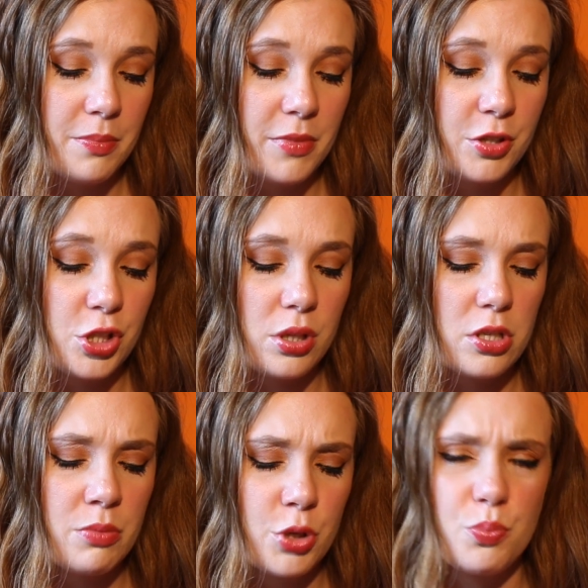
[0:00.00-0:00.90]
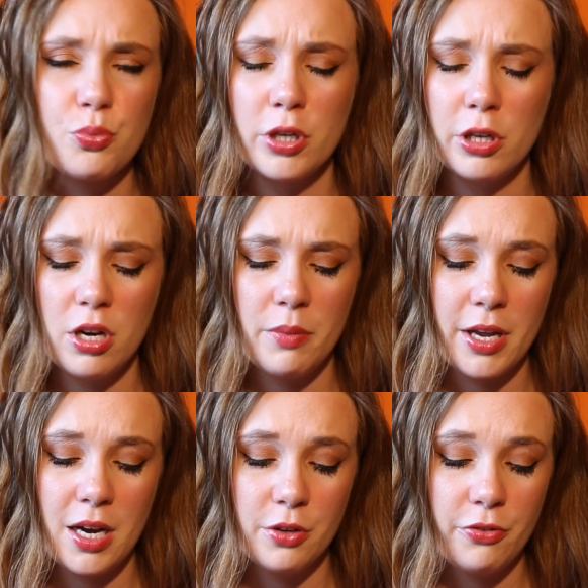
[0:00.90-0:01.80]
there's still so much product coming
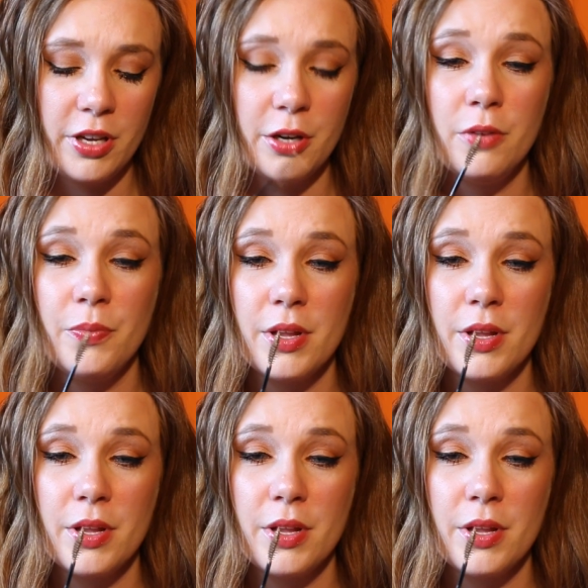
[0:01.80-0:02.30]
out of here